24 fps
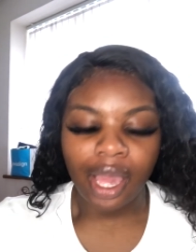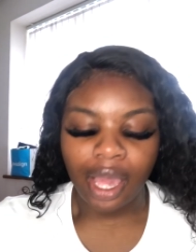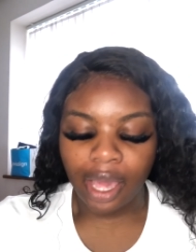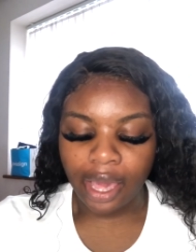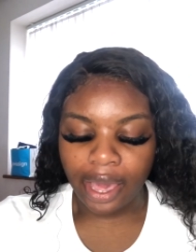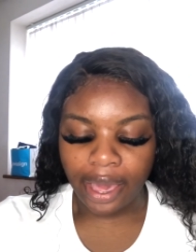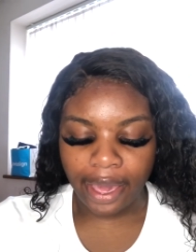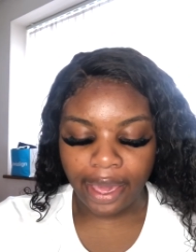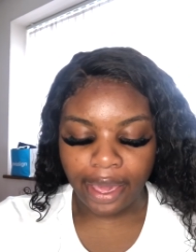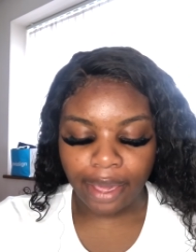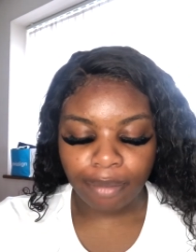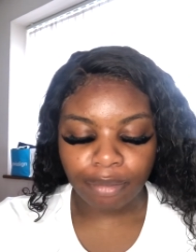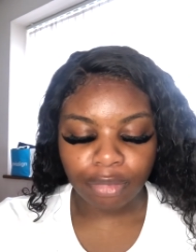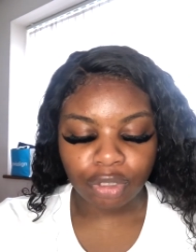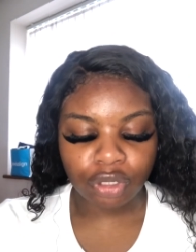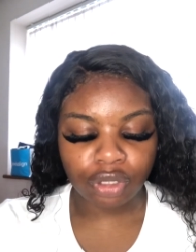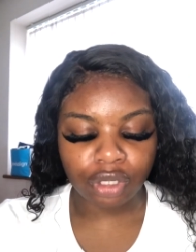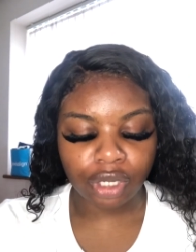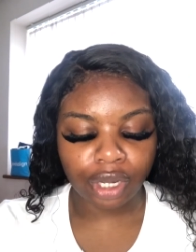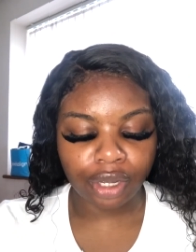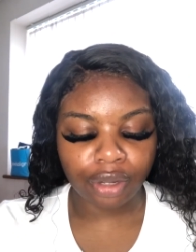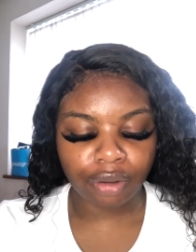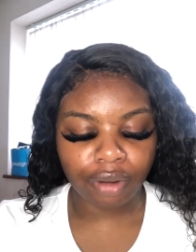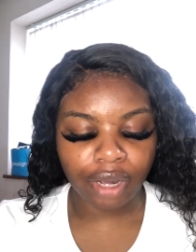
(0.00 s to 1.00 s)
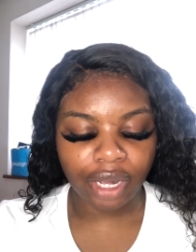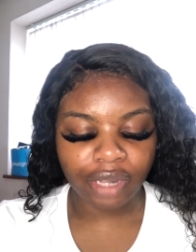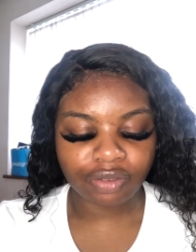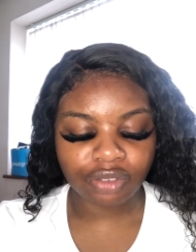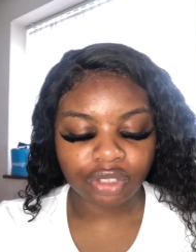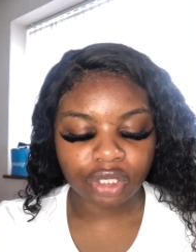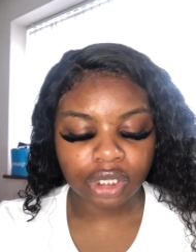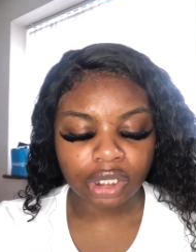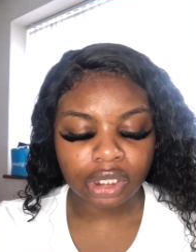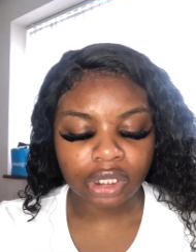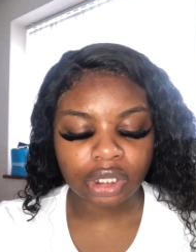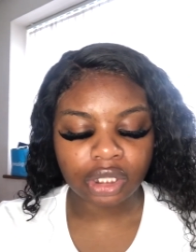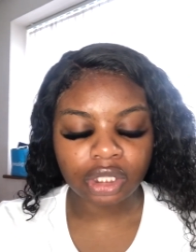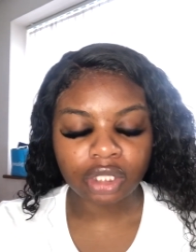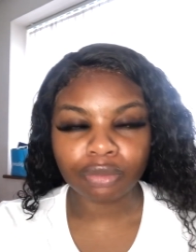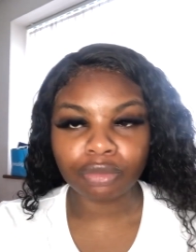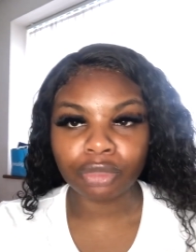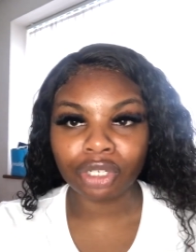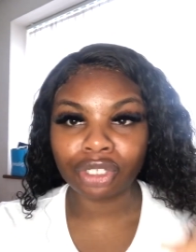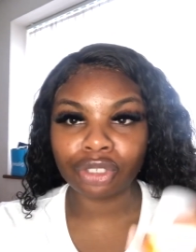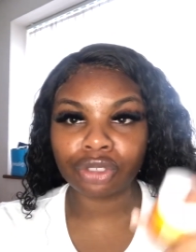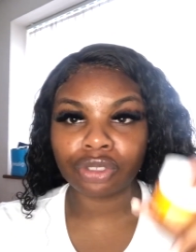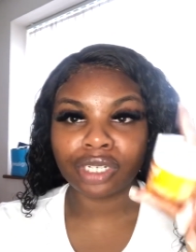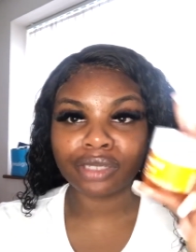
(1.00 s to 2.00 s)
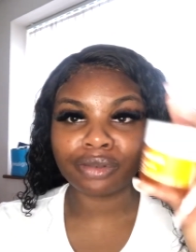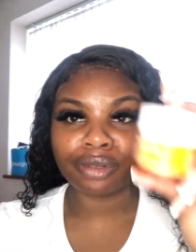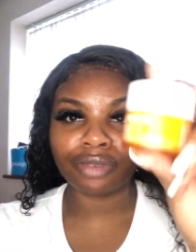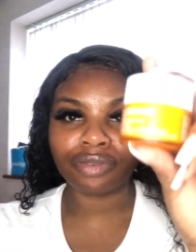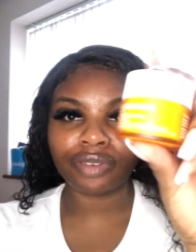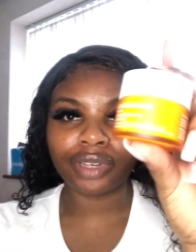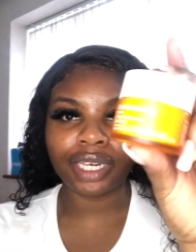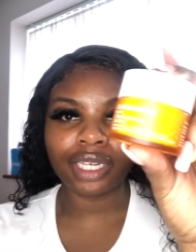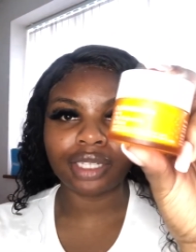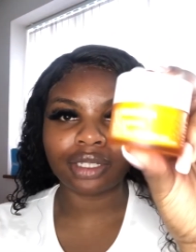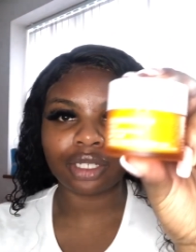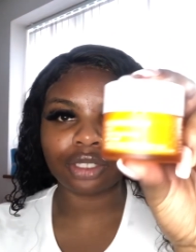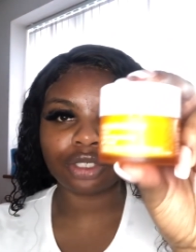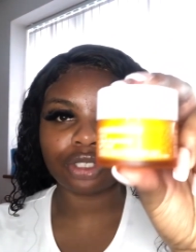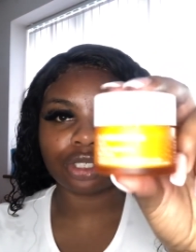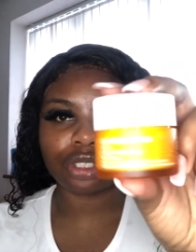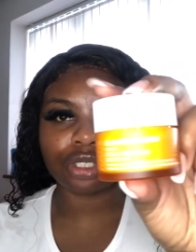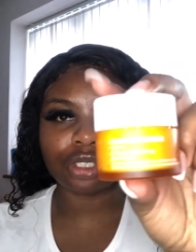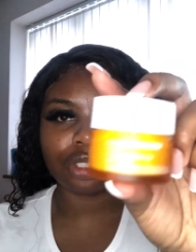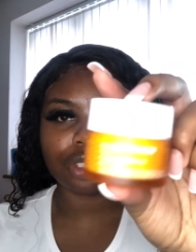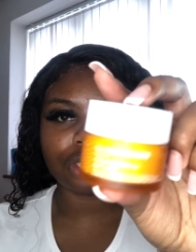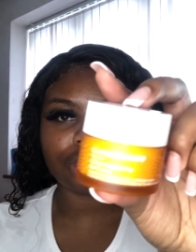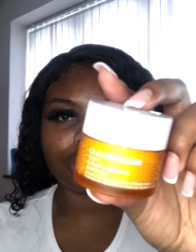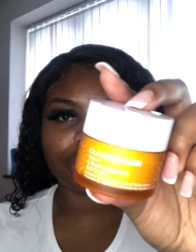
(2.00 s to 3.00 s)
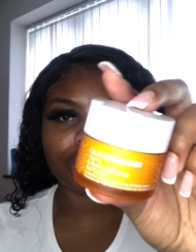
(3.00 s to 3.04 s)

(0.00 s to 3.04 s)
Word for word: um so i've just moisturized my face i just used